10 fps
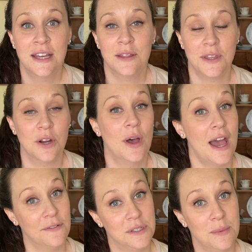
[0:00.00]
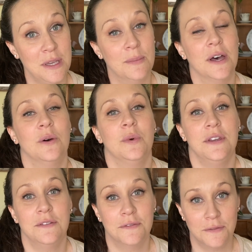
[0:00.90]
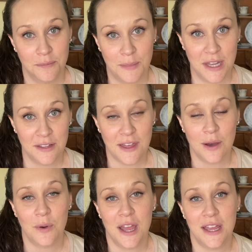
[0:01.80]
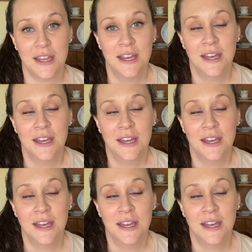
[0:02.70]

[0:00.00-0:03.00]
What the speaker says: They don't have to be, but we've made it that way.